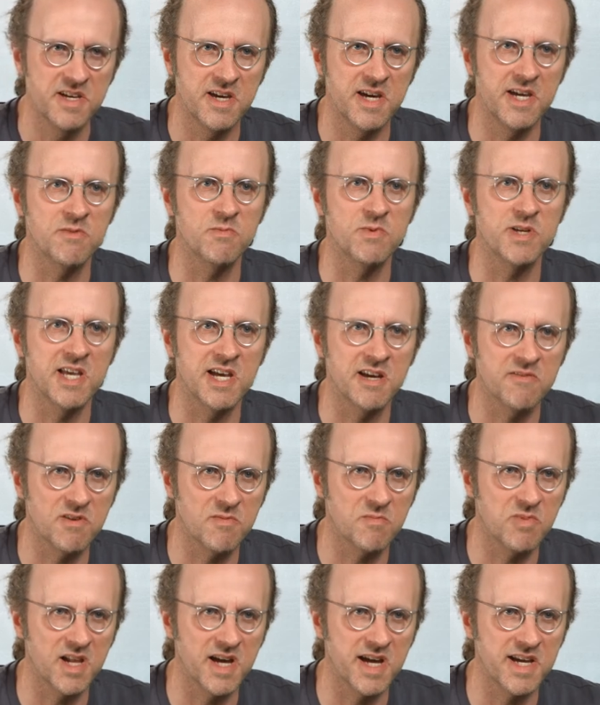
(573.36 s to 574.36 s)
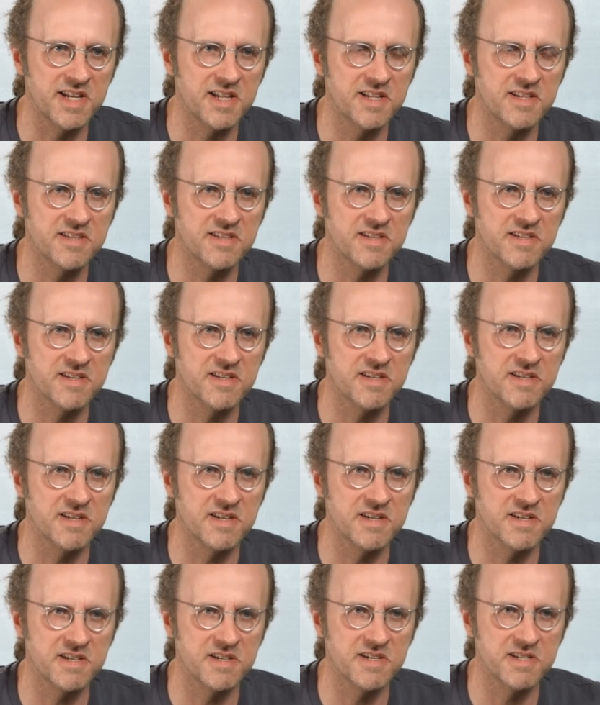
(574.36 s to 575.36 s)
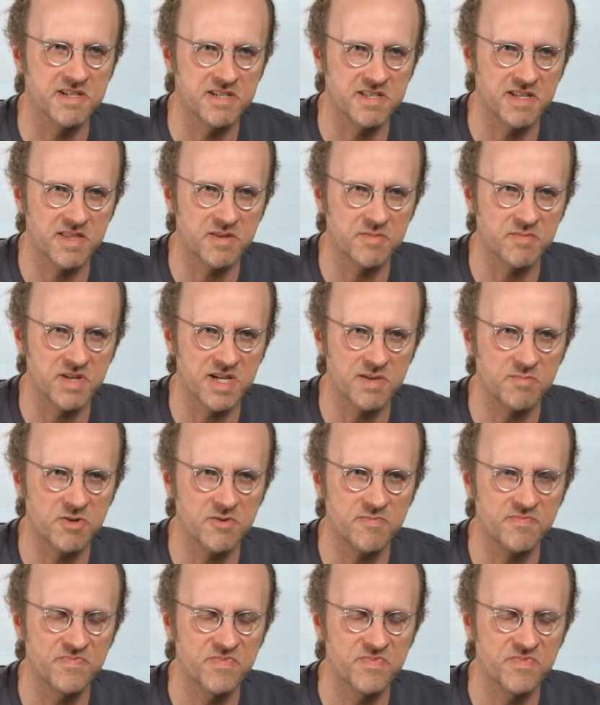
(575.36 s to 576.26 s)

And we have applied it in another paper.